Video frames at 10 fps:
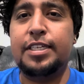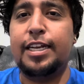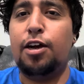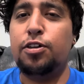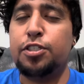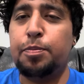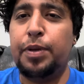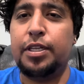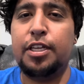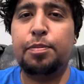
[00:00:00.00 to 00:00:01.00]
And I also
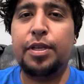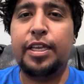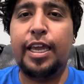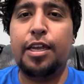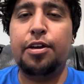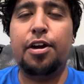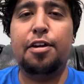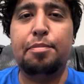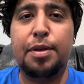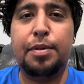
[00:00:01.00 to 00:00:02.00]
picked up the Gengar
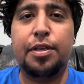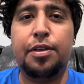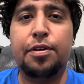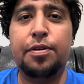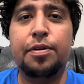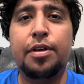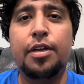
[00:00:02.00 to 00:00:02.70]
Mimikyu